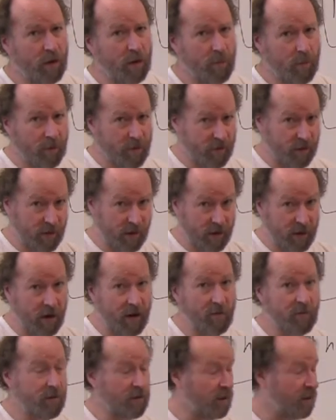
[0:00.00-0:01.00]
I, the period that
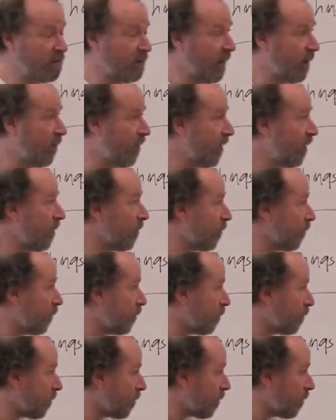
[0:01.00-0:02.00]
I was examining.
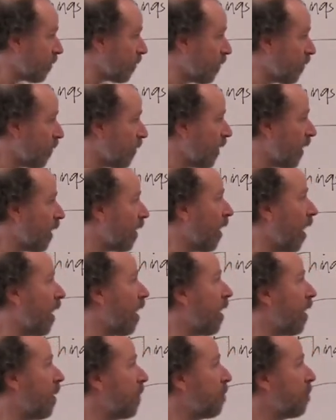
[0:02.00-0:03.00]

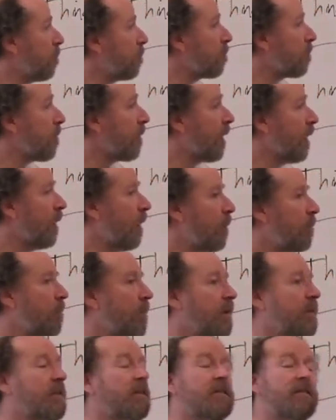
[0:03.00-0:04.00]
Um,
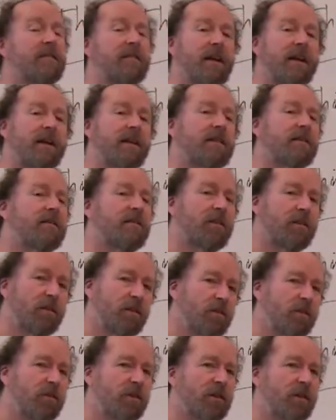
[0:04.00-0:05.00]
but the state
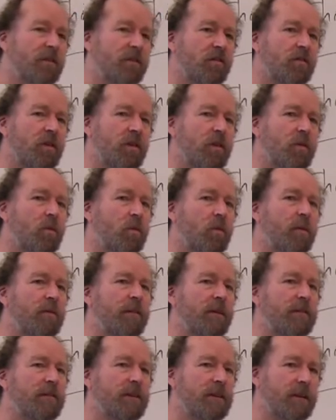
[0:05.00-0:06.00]
institutions were
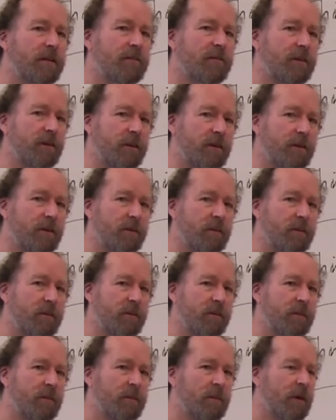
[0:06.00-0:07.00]
very different.
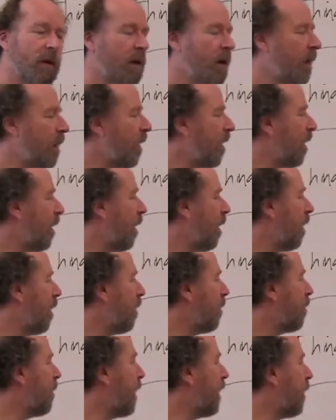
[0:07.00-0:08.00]

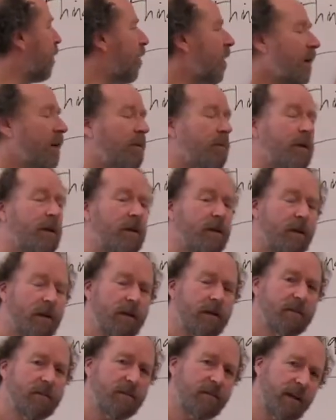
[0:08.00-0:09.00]
My argument
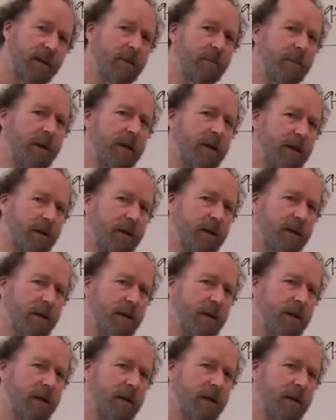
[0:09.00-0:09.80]
in state making